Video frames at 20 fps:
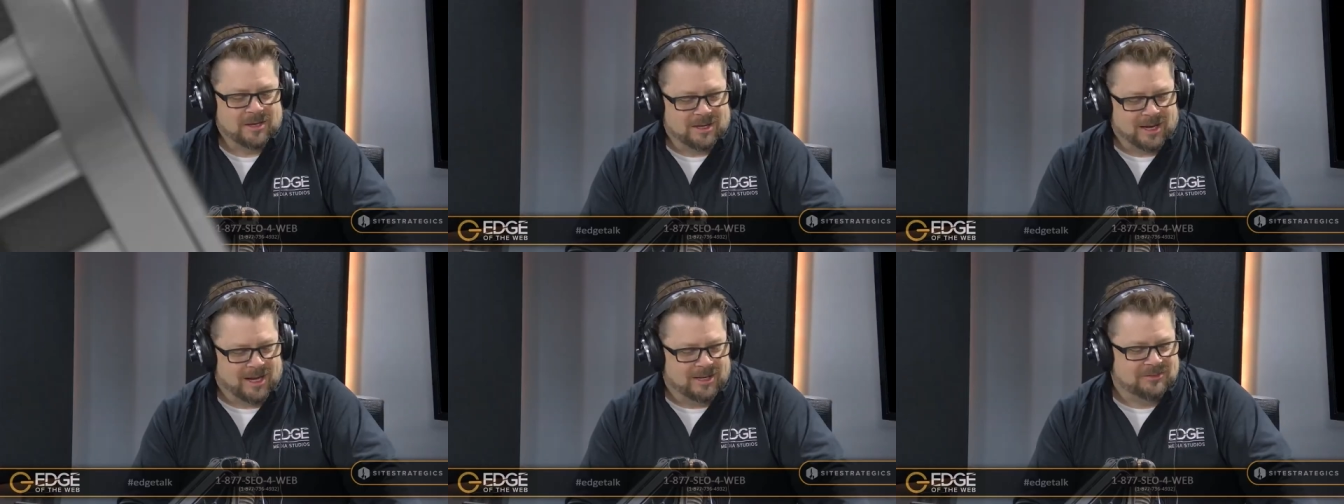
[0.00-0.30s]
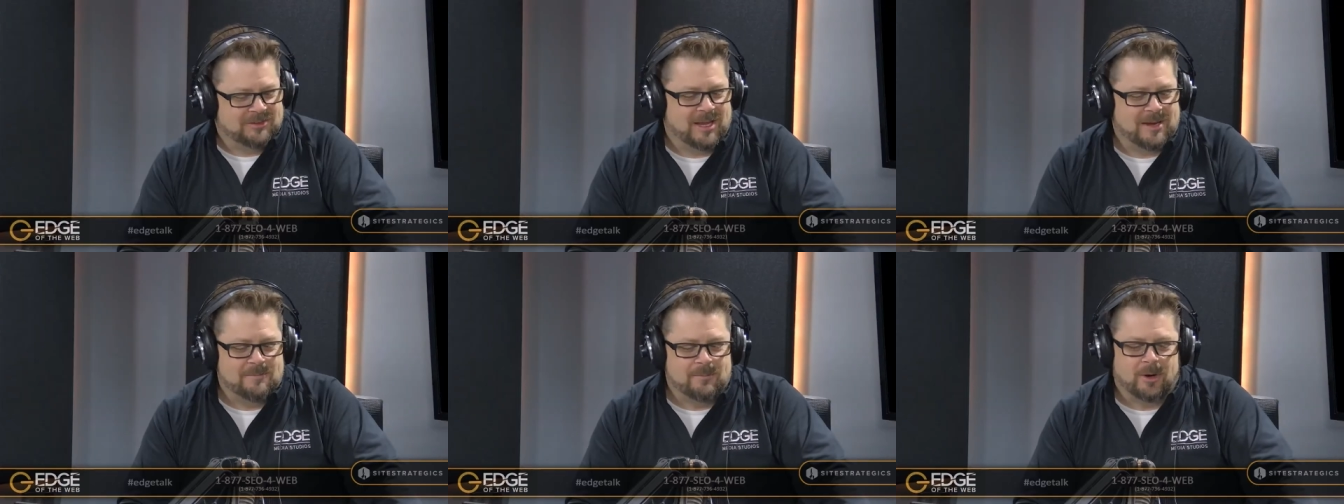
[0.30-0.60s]

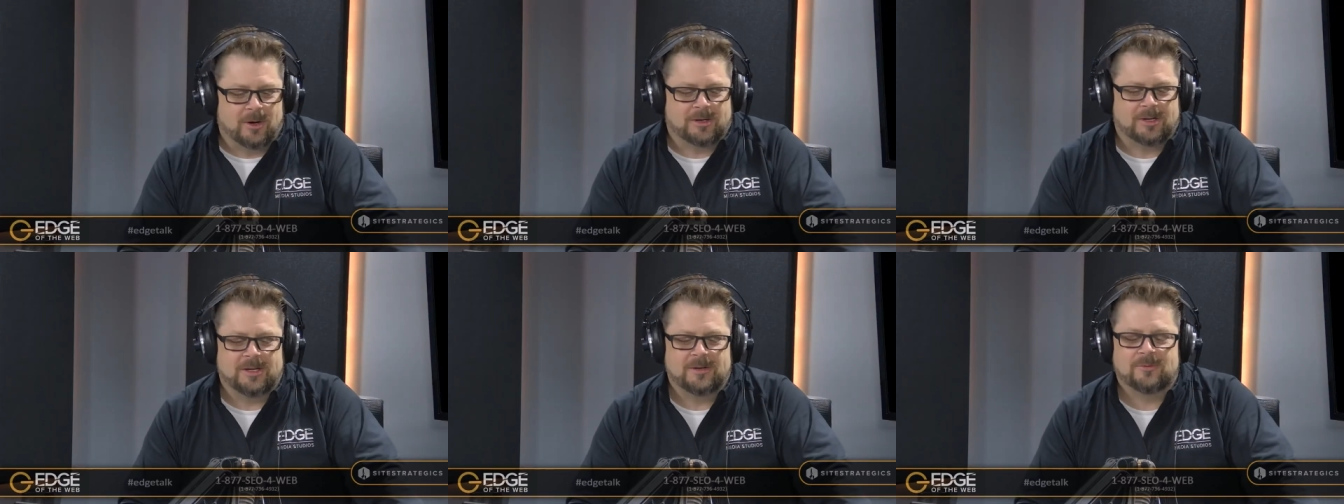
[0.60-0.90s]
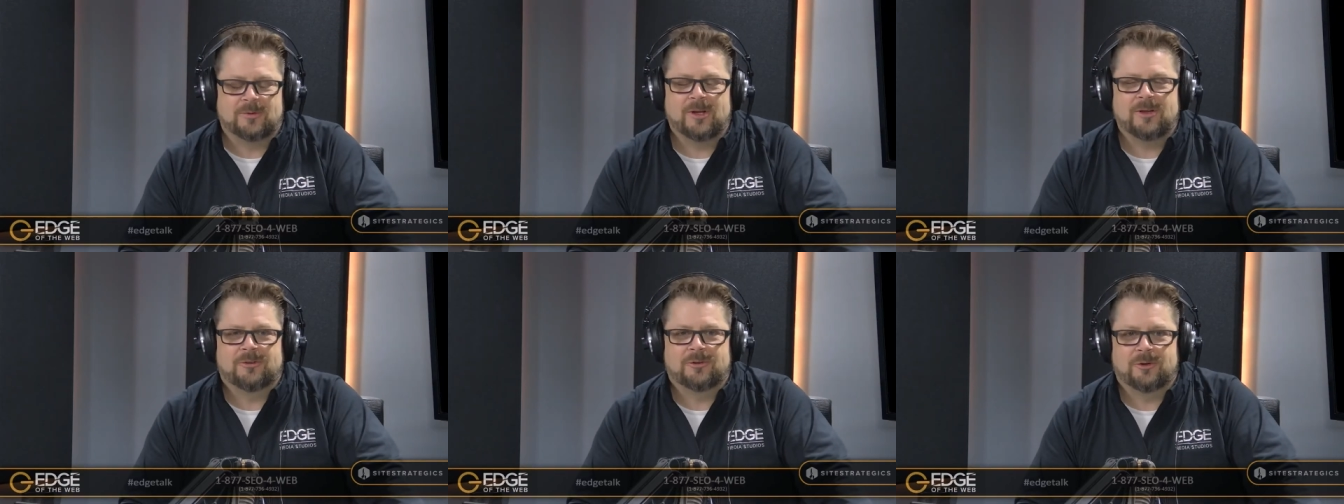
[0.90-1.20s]
Content marketing
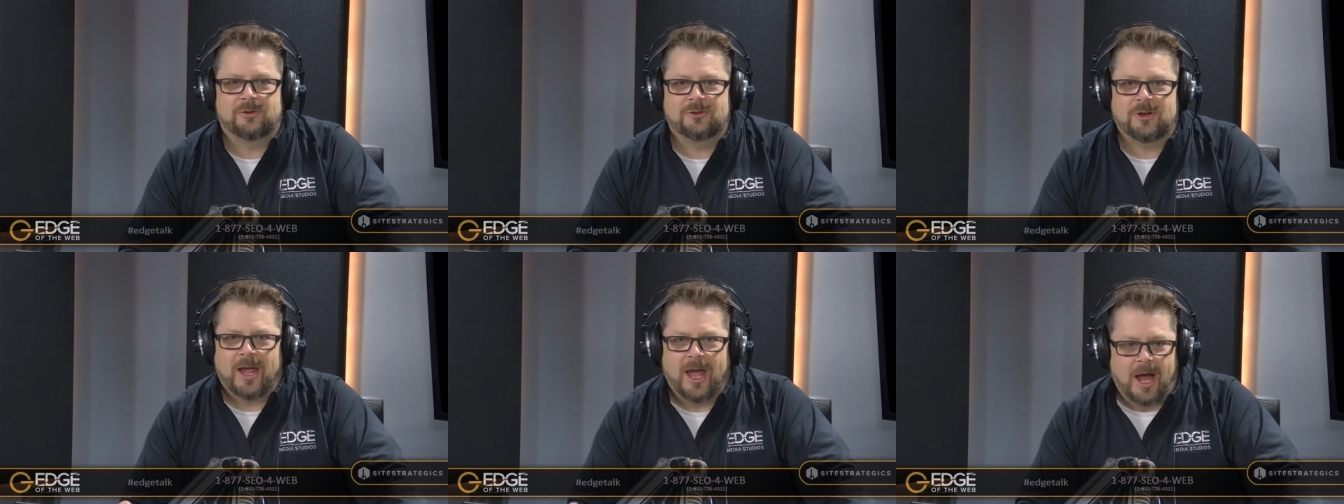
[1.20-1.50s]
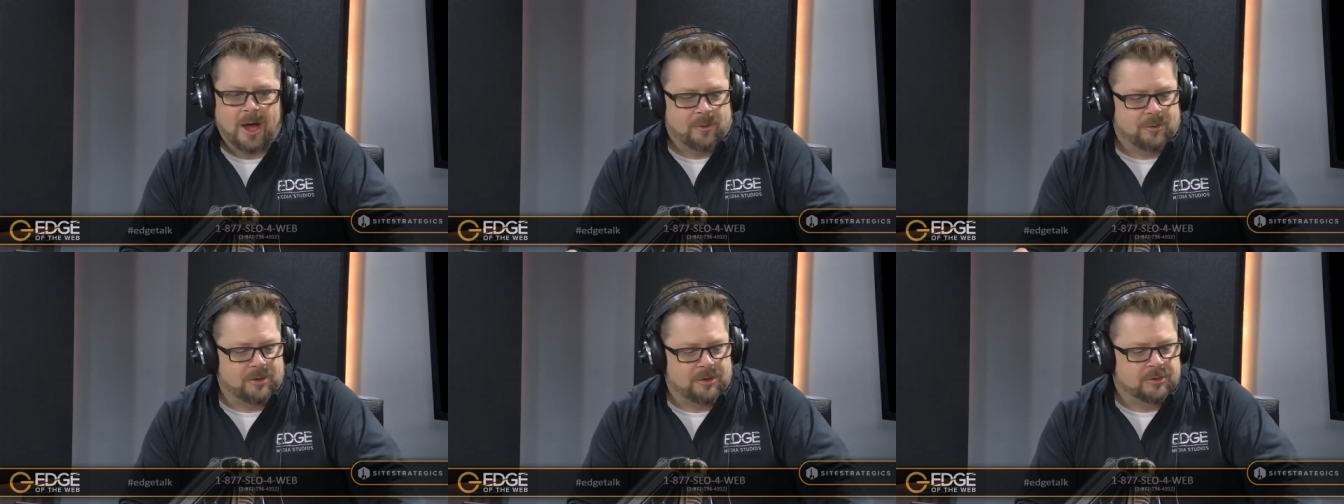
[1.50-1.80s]
research.
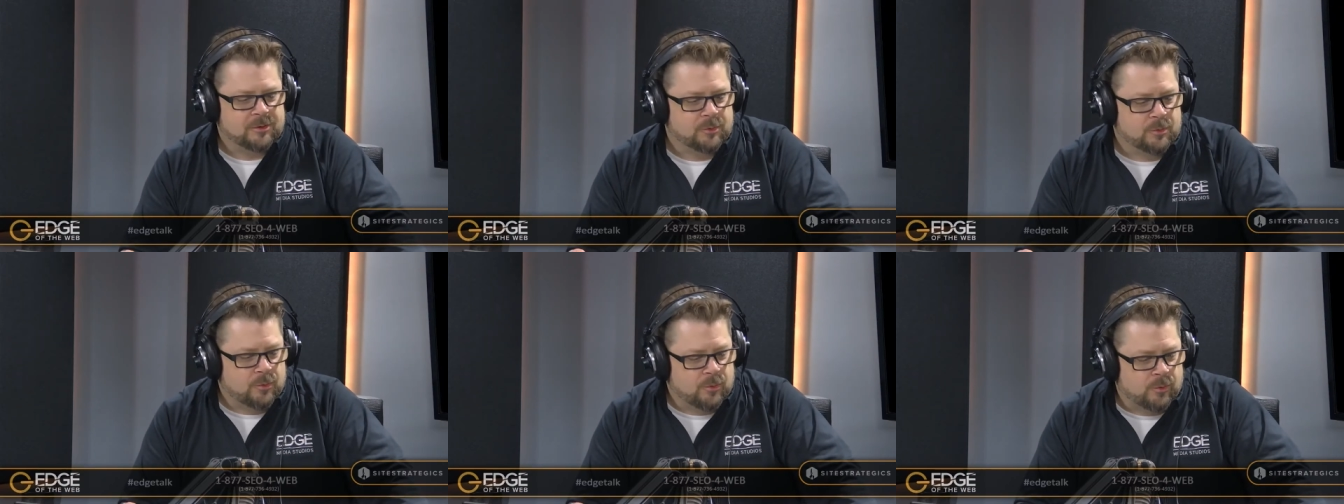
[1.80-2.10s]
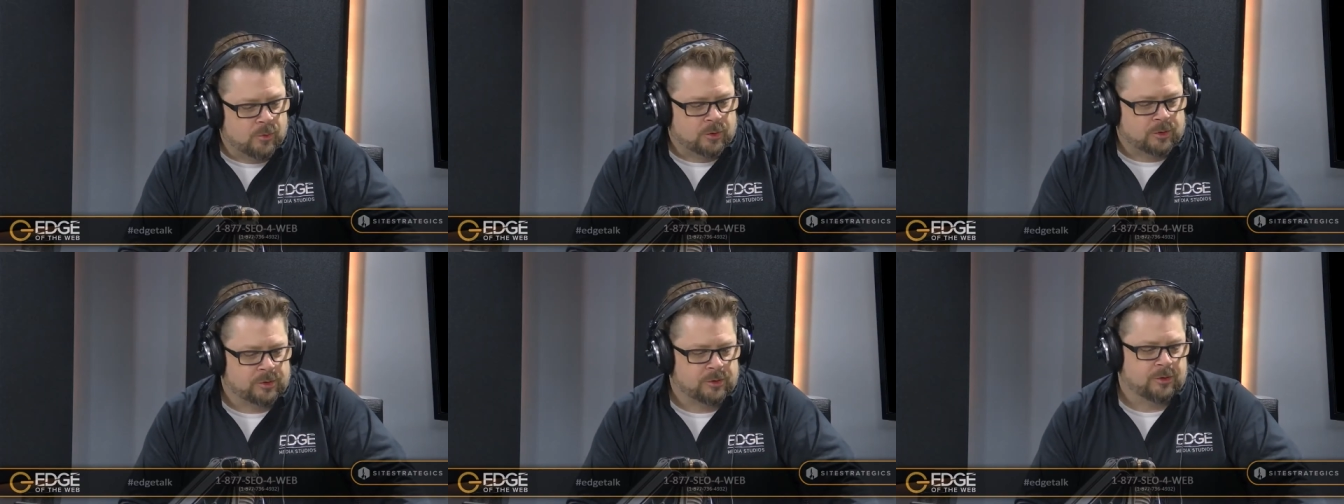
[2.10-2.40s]
How in the
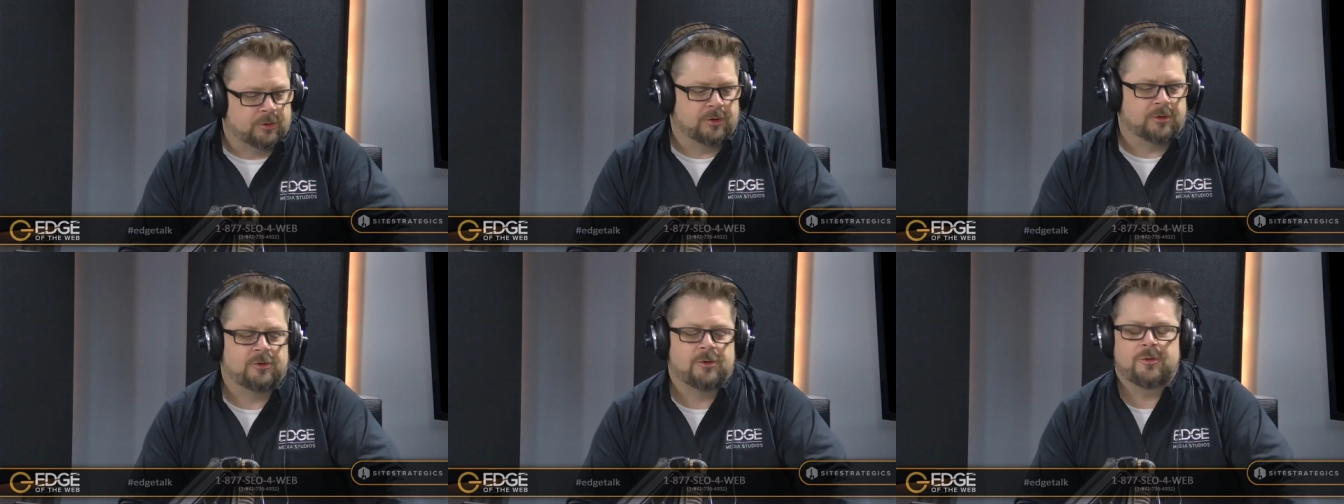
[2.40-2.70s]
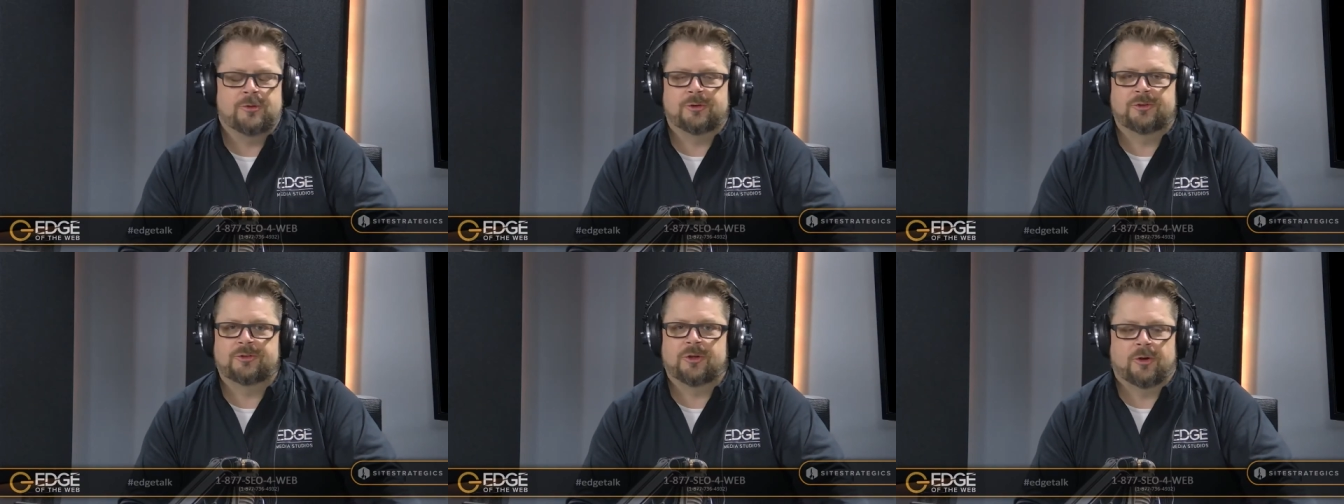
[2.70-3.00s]
world do
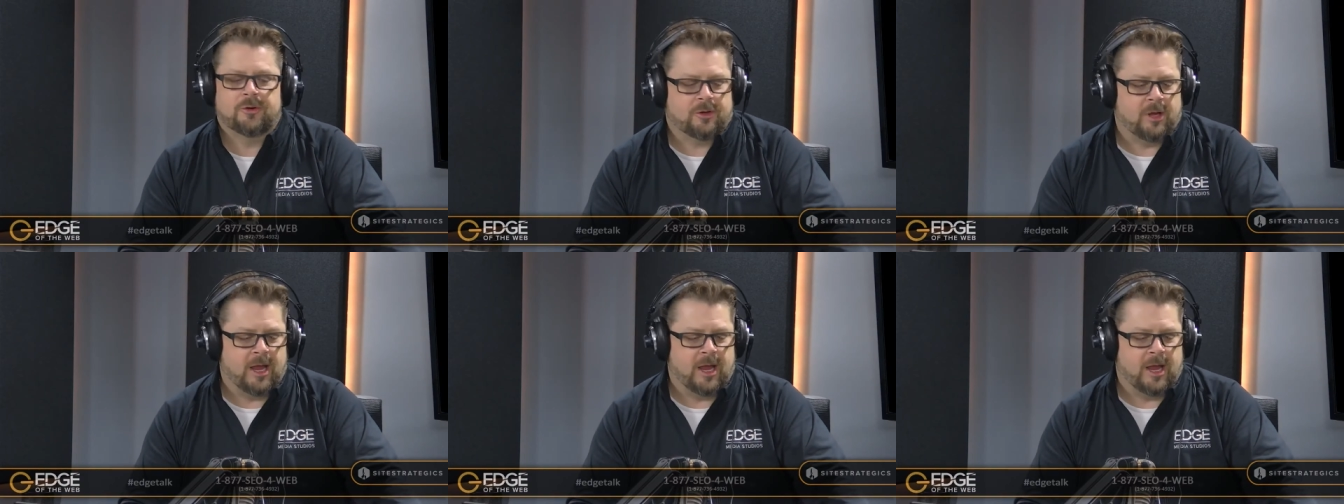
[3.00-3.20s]
you start